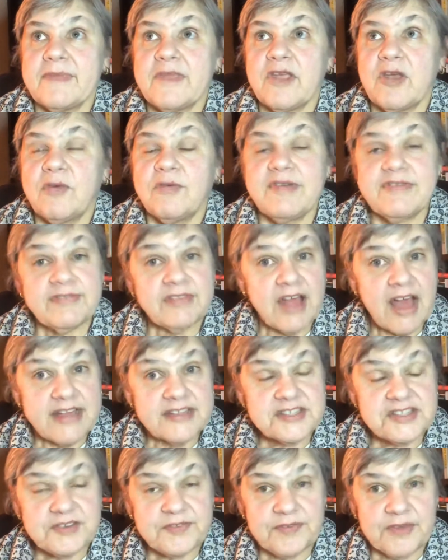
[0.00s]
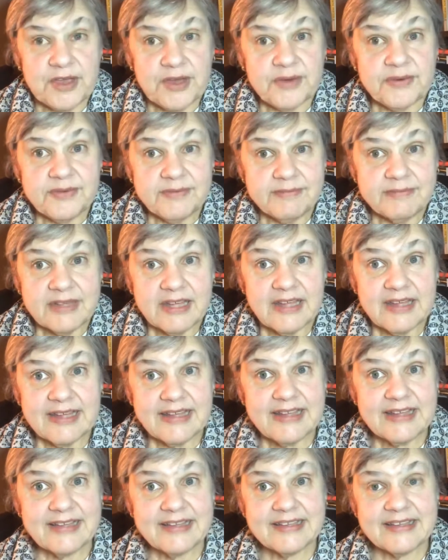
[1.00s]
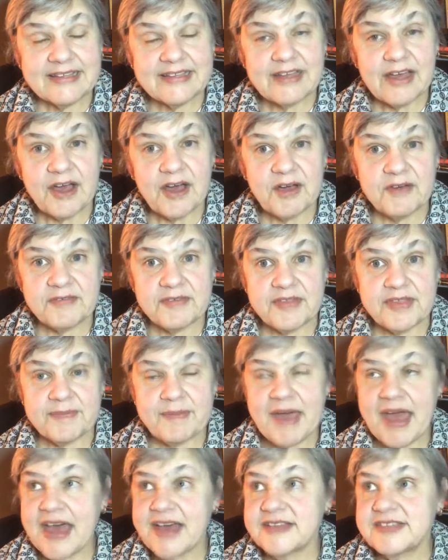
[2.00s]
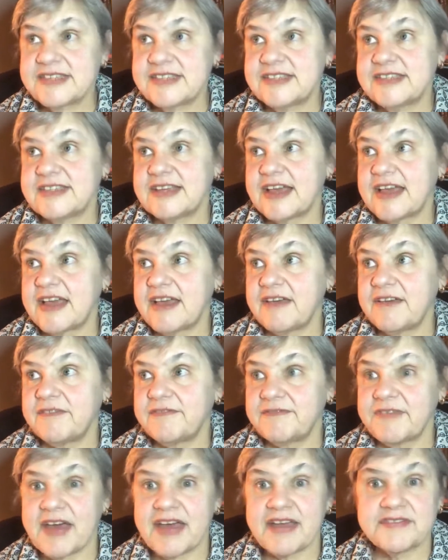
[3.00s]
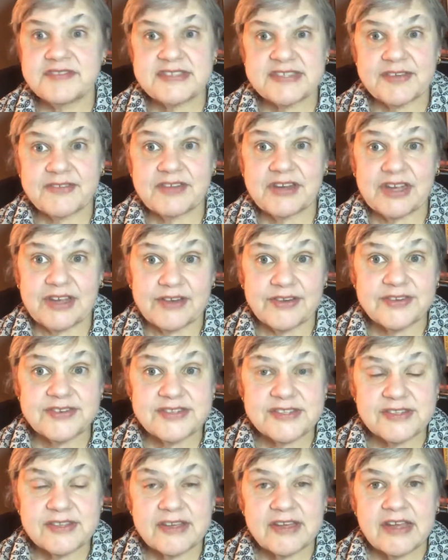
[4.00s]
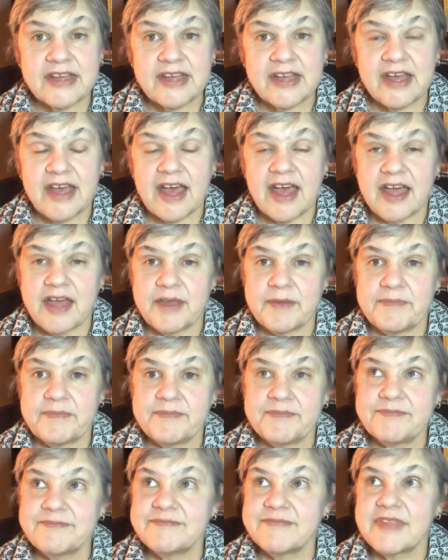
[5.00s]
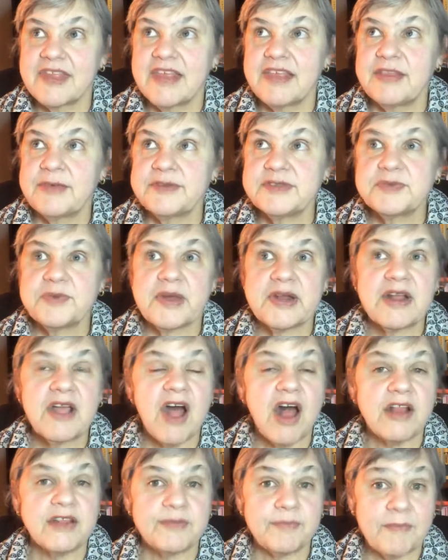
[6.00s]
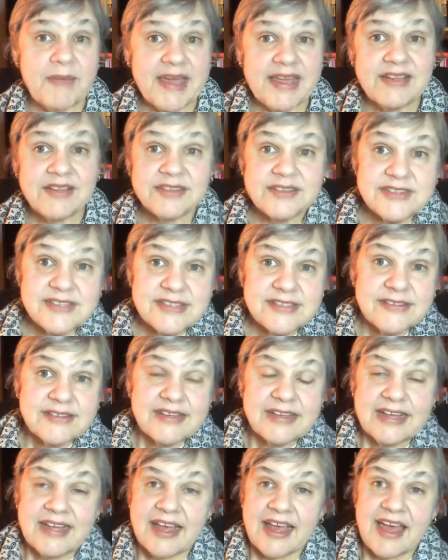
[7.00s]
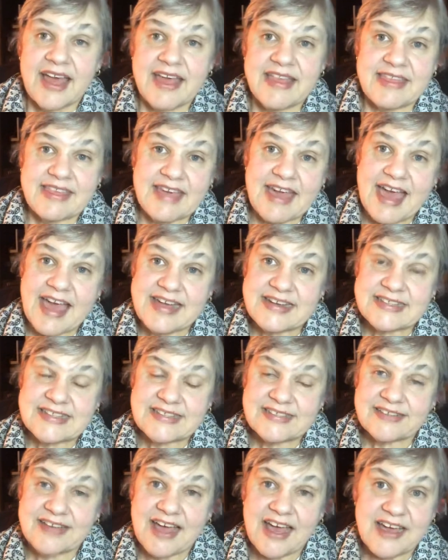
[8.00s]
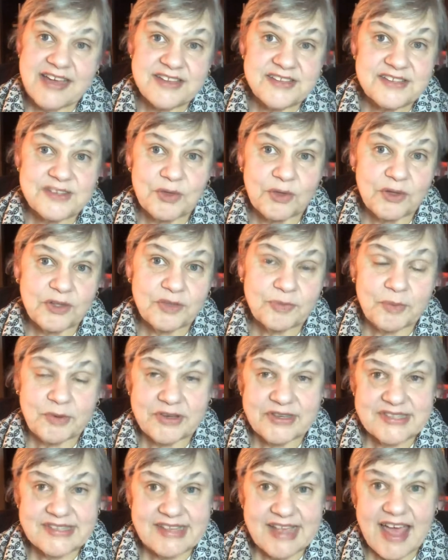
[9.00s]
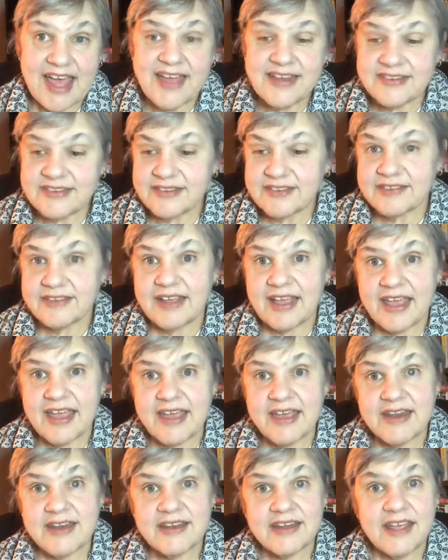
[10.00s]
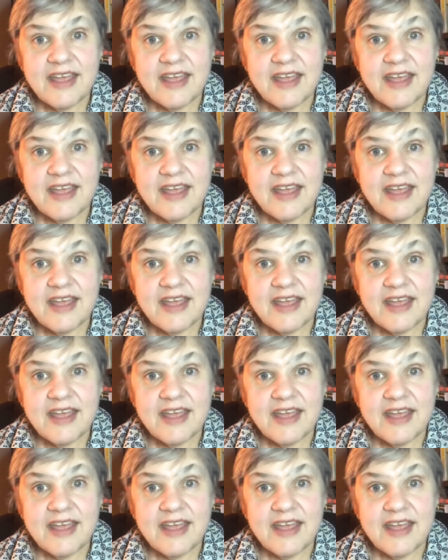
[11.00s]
We've lost a few over the past 5-7 years. There was one called Michael's that I sold books at, and